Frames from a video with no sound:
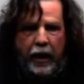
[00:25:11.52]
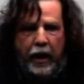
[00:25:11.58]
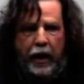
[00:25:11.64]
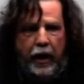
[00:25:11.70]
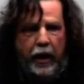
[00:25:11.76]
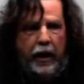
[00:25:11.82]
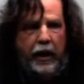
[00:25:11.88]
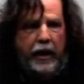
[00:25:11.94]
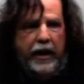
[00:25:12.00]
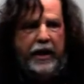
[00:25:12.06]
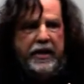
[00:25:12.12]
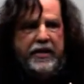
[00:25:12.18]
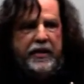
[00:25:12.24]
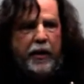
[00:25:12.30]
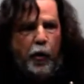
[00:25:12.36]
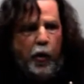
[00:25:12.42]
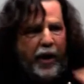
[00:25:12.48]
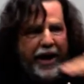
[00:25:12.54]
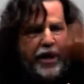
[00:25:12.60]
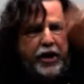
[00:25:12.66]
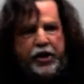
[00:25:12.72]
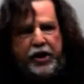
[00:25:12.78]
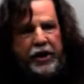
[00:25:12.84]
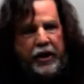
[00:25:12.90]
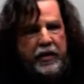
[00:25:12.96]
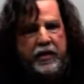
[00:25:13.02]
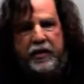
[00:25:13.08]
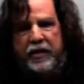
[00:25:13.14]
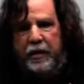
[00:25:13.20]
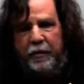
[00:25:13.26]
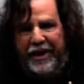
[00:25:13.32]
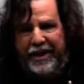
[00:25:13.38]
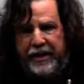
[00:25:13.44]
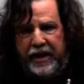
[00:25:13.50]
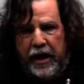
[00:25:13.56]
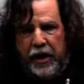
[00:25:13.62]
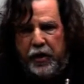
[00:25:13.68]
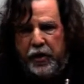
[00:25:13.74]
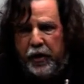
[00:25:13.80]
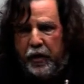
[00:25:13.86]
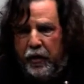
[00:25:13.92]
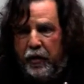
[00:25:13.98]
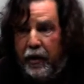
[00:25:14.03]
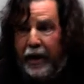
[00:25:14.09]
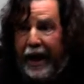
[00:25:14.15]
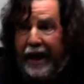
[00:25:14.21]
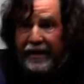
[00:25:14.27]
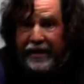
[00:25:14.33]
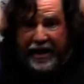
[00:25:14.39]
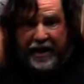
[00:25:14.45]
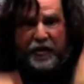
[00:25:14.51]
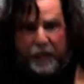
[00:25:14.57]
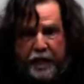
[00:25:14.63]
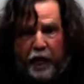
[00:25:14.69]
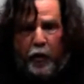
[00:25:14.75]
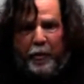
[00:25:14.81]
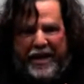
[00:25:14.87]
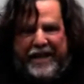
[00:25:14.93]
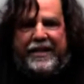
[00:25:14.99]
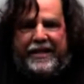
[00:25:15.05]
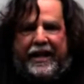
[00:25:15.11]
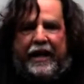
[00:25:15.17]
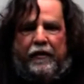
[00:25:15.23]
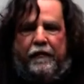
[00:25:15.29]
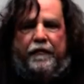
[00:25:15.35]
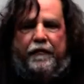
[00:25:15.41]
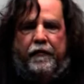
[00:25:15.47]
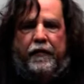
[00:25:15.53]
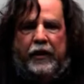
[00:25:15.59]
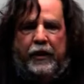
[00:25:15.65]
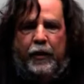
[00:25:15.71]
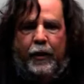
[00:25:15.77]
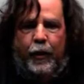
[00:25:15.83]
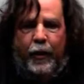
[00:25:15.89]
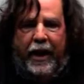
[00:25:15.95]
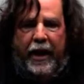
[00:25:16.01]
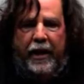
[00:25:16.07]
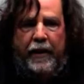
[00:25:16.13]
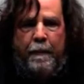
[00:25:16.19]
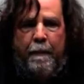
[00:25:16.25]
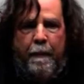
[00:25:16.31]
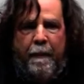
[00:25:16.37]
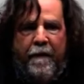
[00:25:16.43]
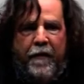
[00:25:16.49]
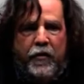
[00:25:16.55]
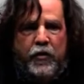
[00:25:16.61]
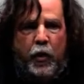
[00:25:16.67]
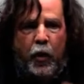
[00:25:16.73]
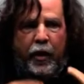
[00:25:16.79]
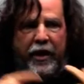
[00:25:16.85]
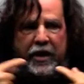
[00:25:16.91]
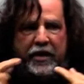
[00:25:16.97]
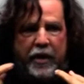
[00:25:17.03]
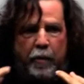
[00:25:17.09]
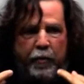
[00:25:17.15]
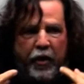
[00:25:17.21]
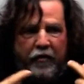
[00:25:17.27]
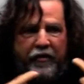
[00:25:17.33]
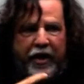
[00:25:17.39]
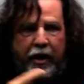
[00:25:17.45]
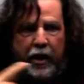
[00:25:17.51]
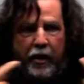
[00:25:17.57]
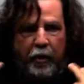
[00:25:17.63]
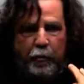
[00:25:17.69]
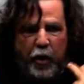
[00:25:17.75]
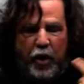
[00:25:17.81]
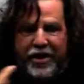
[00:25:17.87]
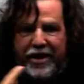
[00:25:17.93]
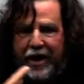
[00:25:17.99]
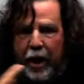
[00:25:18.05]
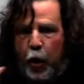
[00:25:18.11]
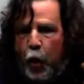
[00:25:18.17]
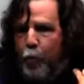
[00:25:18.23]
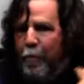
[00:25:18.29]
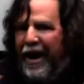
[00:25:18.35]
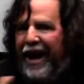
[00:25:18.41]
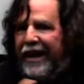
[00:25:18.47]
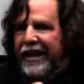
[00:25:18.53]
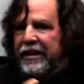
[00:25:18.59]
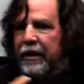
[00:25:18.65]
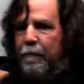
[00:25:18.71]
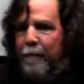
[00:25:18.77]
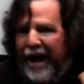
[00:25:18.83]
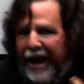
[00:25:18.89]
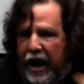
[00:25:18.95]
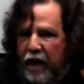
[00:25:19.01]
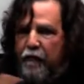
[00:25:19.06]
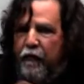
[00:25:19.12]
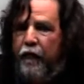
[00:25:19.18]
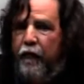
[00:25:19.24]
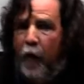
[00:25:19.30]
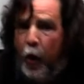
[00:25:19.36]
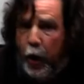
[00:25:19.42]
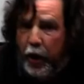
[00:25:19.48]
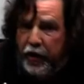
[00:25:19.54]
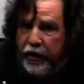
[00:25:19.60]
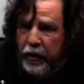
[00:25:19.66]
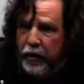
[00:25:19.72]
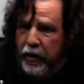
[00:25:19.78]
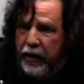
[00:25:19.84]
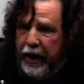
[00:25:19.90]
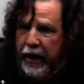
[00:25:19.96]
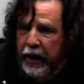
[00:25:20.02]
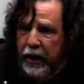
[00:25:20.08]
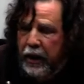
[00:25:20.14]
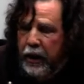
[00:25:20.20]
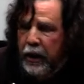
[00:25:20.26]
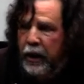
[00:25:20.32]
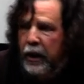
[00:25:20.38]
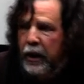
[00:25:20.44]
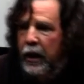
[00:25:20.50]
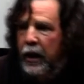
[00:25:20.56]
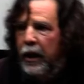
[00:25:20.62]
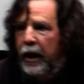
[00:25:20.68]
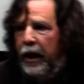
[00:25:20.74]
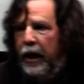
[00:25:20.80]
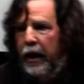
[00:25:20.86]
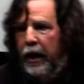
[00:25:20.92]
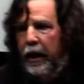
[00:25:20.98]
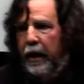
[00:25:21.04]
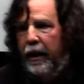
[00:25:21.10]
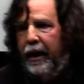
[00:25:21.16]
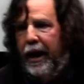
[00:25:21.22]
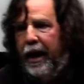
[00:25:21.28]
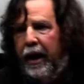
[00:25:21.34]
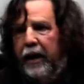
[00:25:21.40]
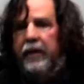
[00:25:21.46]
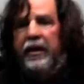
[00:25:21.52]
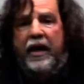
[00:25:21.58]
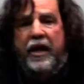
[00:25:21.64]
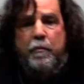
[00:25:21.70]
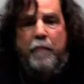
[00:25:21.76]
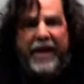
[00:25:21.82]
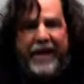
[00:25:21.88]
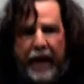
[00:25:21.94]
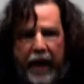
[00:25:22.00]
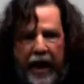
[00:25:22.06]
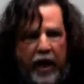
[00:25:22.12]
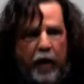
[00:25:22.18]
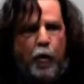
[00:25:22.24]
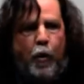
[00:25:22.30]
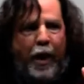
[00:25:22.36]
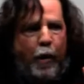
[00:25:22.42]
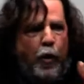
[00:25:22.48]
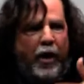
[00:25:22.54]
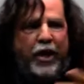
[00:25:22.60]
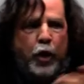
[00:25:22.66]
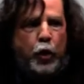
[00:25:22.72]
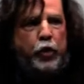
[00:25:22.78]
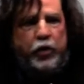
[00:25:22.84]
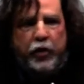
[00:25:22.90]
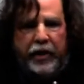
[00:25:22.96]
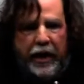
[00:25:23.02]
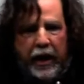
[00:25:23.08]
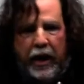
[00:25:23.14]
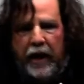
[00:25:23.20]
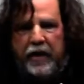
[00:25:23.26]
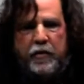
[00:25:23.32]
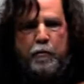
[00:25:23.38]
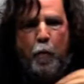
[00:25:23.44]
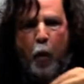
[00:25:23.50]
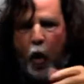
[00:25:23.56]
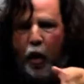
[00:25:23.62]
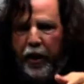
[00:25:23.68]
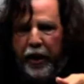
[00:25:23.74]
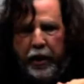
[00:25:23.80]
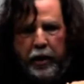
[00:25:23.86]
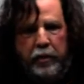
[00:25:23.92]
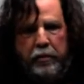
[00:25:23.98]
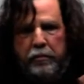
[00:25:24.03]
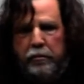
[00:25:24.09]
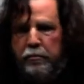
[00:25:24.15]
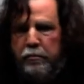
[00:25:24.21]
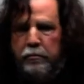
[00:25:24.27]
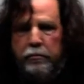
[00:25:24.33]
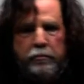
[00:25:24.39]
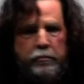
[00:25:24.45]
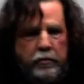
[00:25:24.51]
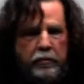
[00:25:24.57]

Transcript: uh, East Eurasian civilization, got transformed itself. Okay? So it's a process, a process that goes back, back and forth. Okay? Uh, and it became what we know today as modern,